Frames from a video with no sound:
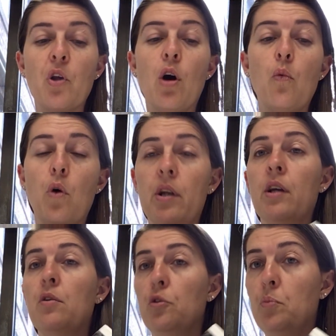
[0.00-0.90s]
of what
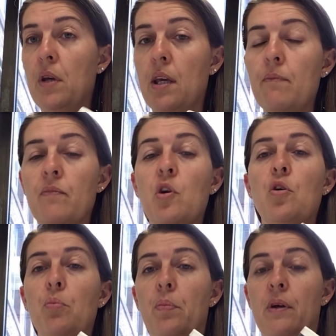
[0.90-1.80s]
it could be,
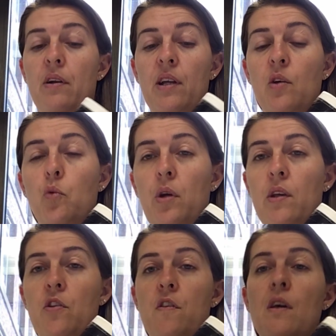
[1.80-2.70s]
comparing
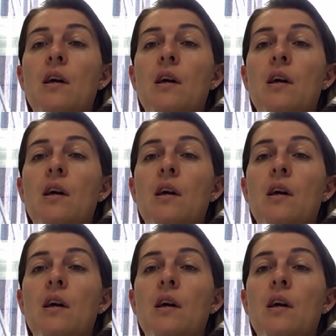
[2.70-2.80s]
with